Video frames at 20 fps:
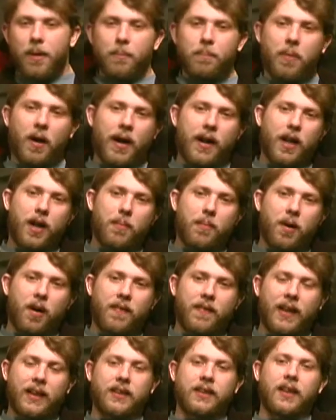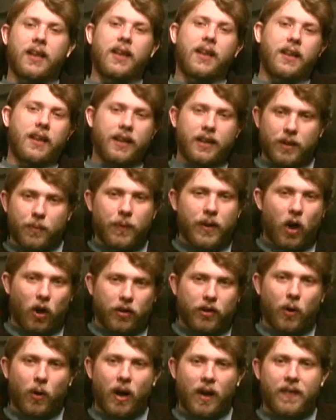But we all
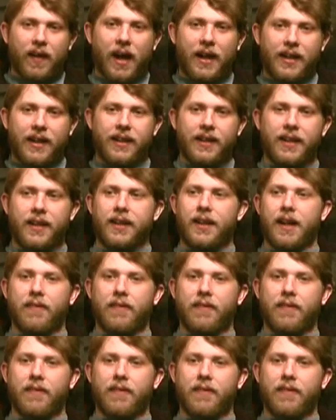know how that ended.